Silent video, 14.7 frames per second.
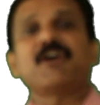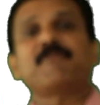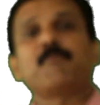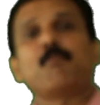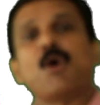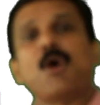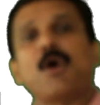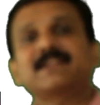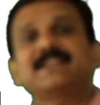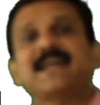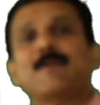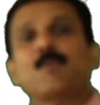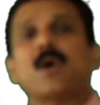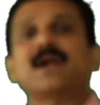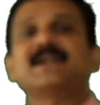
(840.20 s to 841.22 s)
of more
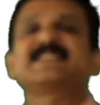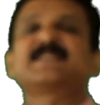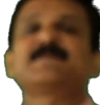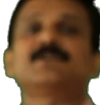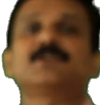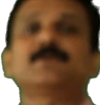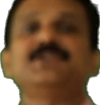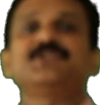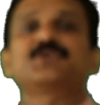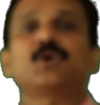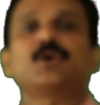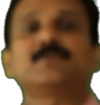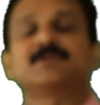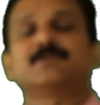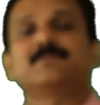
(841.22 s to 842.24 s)
than one sperm into
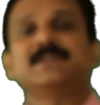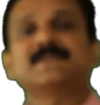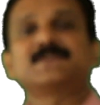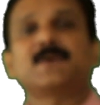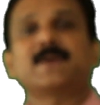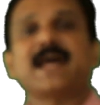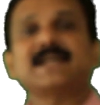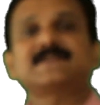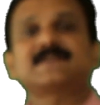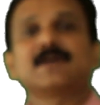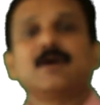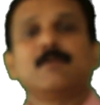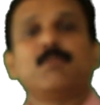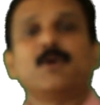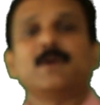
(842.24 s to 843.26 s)
ovum is known as
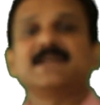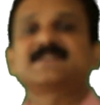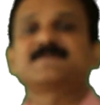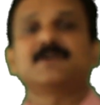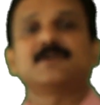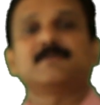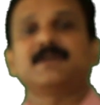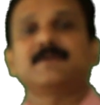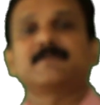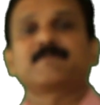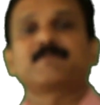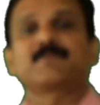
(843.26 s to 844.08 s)
polyspermy.